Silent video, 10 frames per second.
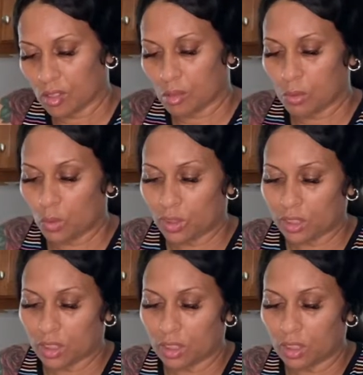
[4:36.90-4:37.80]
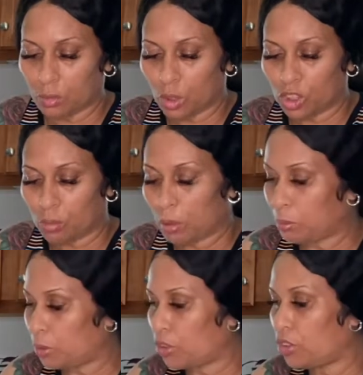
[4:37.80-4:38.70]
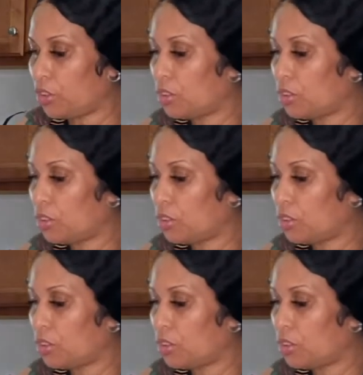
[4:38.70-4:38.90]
Using this much pepper.